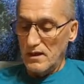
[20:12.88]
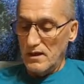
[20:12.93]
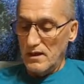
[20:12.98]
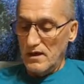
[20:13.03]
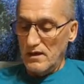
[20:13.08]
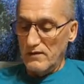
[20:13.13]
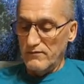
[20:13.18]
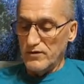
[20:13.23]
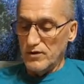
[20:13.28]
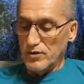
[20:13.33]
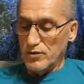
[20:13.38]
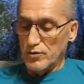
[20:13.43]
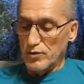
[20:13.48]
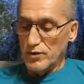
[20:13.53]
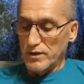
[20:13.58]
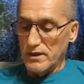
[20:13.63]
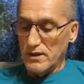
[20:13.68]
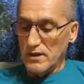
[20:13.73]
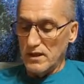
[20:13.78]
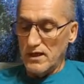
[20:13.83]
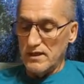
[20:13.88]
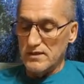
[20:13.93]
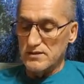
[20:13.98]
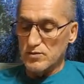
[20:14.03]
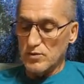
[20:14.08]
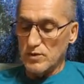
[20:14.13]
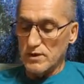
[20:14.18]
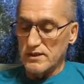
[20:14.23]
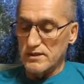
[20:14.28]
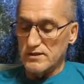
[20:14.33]
If you realize
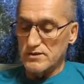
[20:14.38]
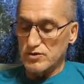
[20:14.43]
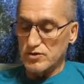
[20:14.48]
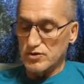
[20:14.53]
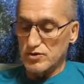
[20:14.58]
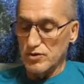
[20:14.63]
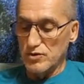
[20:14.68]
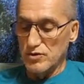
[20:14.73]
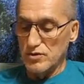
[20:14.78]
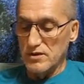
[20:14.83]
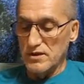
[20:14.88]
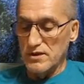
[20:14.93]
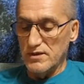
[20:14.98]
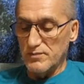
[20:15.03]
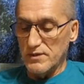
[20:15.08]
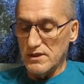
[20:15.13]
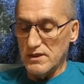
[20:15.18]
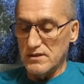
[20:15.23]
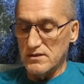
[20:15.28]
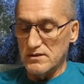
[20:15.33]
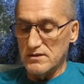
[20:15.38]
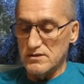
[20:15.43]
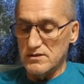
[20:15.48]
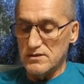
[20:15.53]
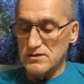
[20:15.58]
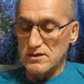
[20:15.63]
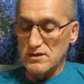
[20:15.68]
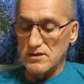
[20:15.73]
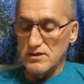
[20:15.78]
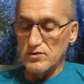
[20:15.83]
what it truly means,
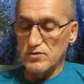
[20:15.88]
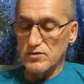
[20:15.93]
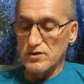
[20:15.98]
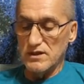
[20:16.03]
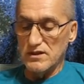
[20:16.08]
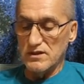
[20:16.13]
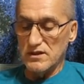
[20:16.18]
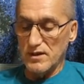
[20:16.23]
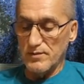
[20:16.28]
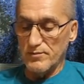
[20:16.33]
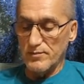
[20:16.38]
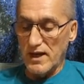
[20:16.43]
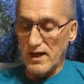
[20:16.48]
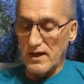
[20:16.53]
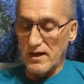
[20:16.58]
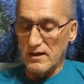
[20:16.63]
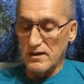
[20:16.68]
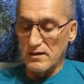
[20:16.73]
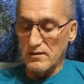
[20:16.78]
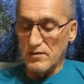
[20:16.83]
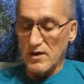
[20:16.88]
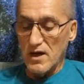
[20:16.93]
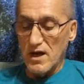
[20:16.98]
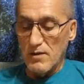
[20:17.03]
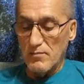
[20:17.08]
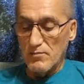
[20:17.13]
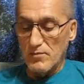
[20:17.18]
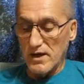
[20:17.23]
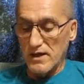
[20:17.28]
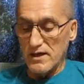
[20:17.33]
you can command
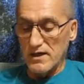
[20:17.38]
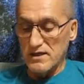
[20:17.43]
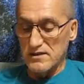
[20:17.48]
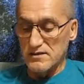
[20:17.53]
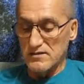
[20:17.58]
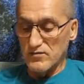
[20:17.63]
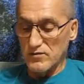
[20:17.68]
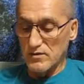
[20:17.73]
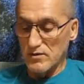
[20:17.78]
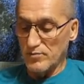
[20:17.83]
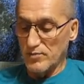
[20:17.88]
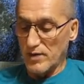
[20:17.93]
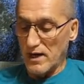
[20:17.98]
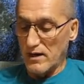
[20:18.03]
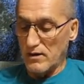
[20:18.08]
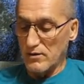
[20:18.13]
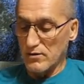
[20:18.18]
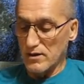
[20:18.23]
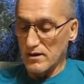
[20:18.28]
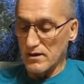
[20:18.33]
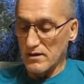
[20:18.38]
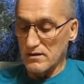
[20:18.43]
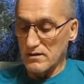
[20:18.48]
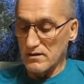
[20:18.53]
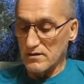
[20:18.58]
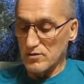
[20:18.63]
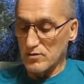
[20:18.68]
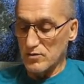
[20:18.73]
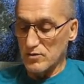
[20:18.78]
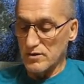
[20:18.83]
by His full power and
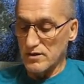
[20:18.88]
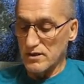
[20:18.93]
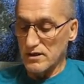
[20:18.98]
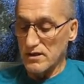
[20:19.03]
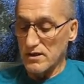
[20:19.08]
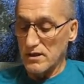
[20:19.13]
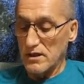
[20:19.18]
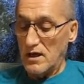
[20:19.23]
authority,